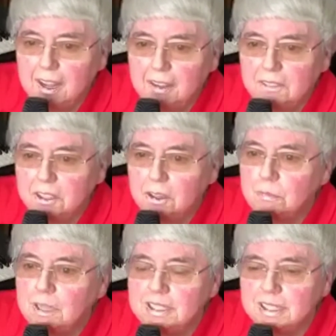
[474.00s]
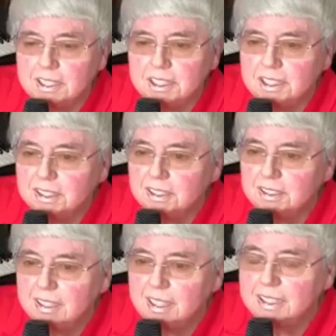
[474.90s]
There have been
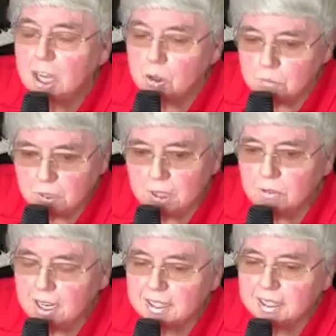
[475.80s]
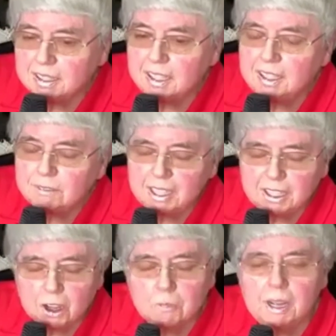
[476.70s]
it's humbling, really, the lovely
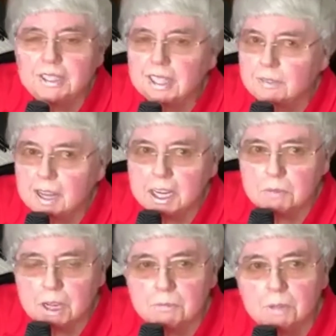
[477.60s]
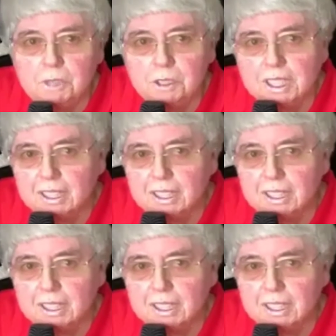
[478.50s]
comments I've had about my music.